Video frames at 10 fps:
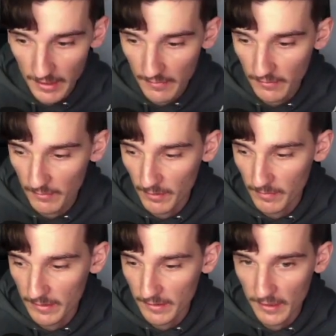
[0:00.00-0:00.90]
every
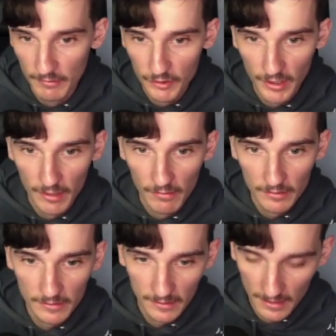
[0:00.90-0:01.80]
property which I
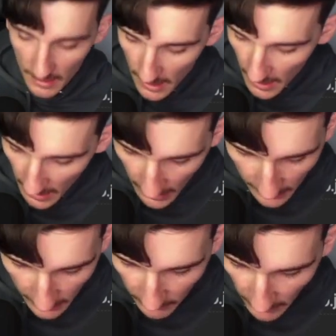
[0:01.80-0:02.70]
want,
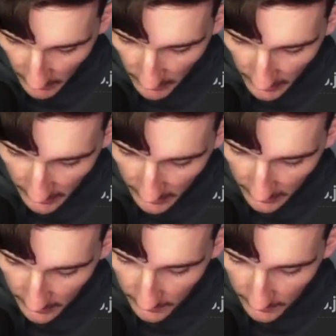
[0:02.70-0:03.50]
and if I print it,